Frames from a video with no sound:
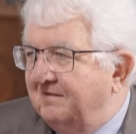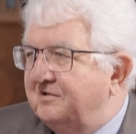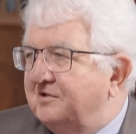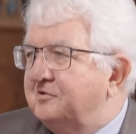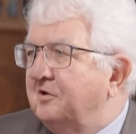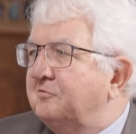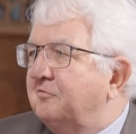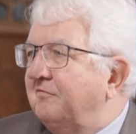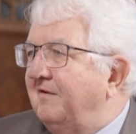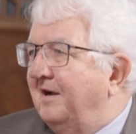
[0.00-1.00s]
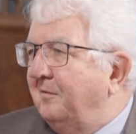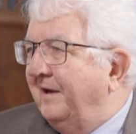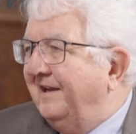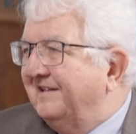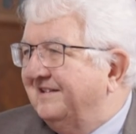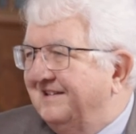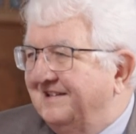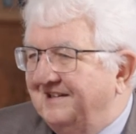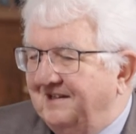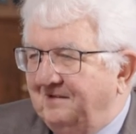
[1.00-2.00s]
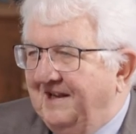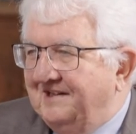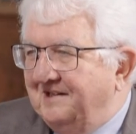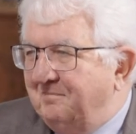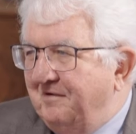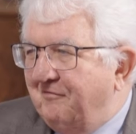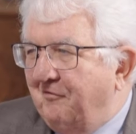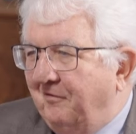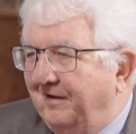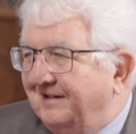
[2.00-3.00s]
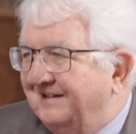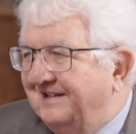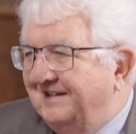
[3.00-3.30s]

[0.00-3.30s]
which is not too far away. We had it before.